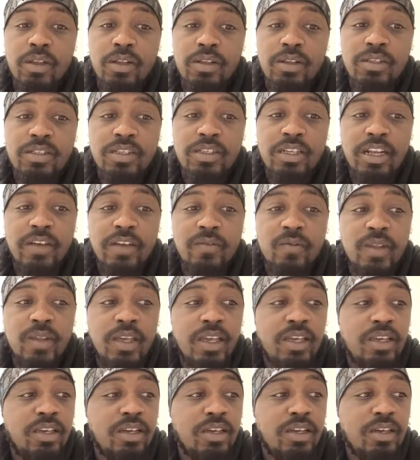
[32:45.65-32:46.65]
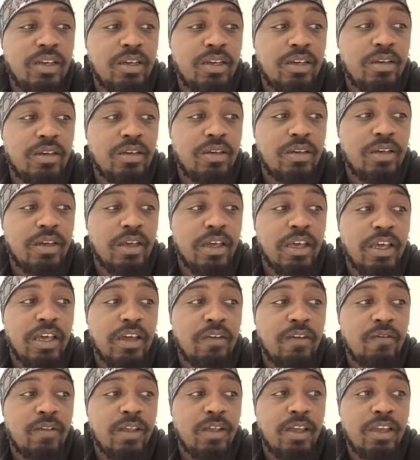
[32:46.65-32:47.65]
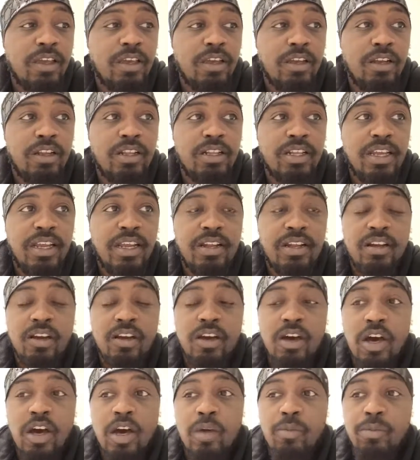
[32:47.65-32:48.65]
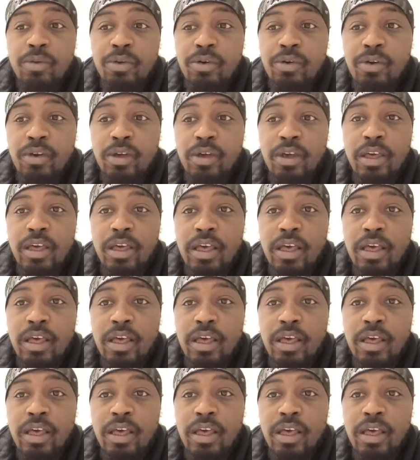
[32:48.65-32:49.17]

Listen, if they could take the copper